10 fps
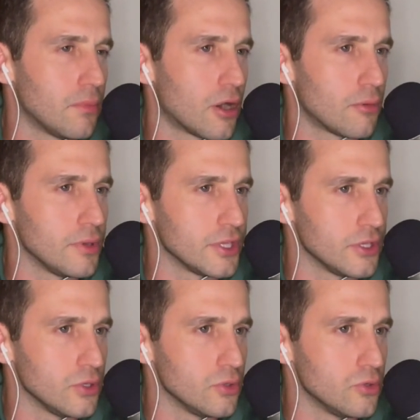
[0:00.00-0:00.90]

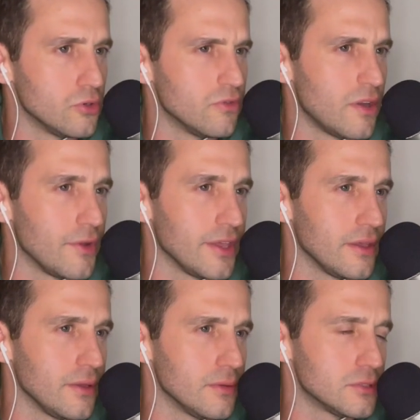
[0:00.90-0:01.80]
barbecue,
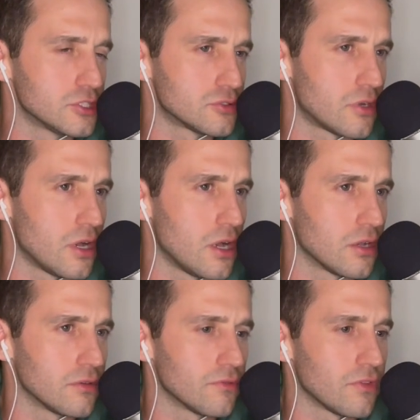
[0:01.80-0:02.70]
very
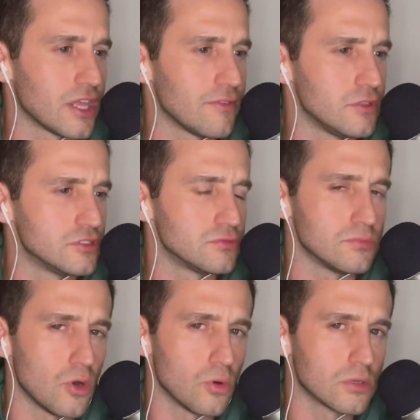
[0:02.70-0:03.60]
strong flavored
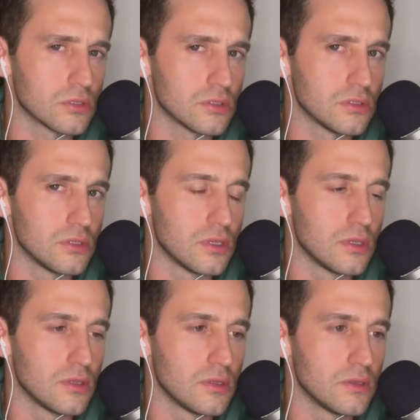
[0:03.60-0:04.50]
smoked
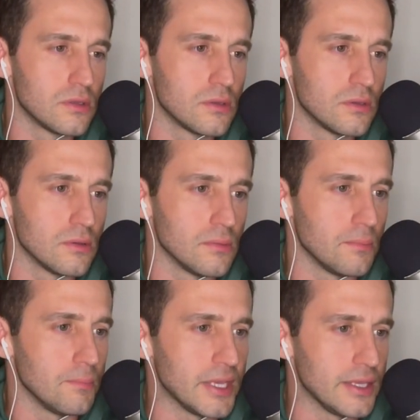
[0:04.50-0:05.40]

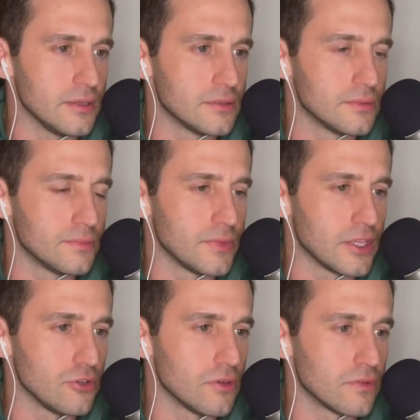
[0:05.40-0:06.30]
meat
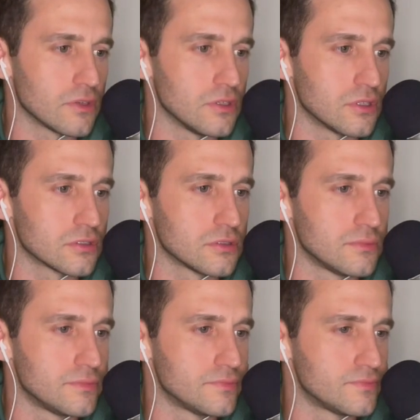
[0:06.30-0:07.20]
that you have cooked.
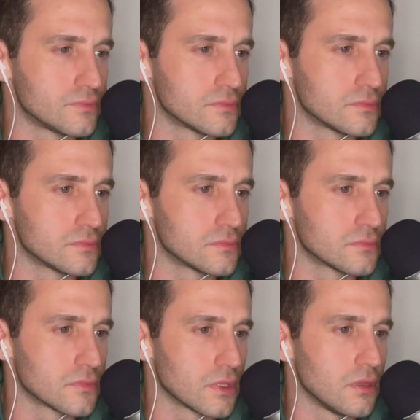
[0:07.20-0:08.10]

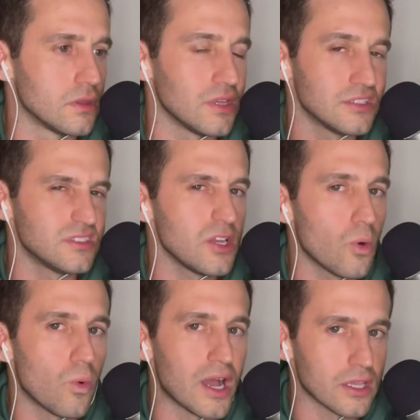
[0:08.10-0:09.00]
Let's say
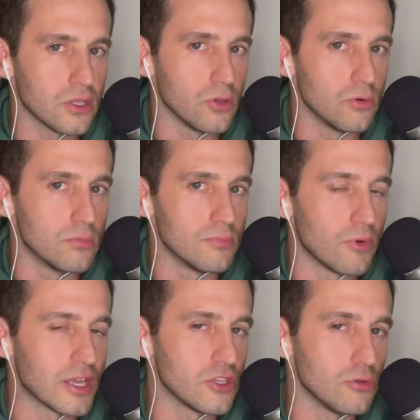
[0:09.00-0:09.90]
a
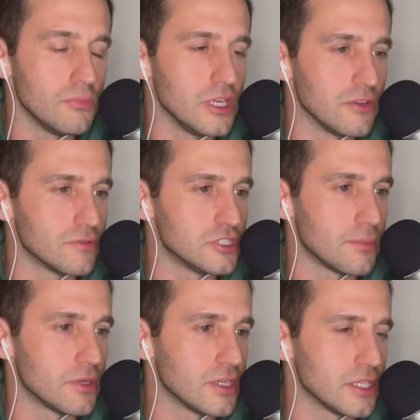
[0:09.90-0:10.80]
Wagyu beef,
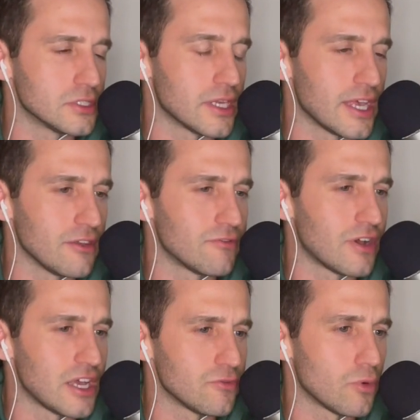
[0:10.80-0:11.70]
Japanese
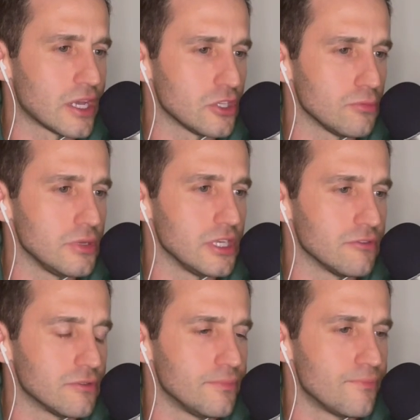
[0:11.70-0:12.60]
A5 Wagyu
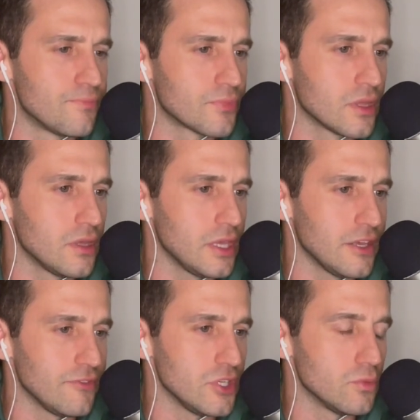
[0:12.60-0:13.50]
beef.
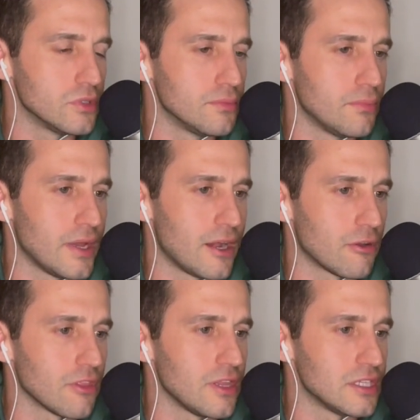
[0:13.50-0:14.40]
If you would
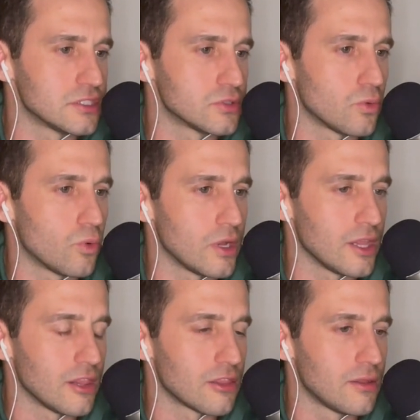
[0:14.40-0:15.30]
pair this
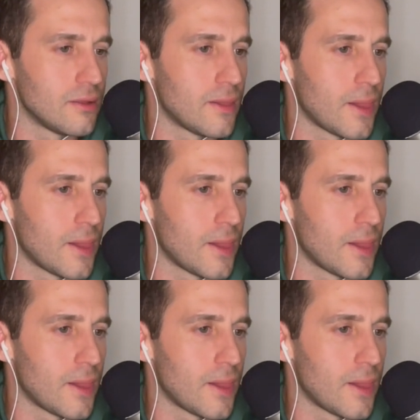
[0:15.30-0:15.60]
with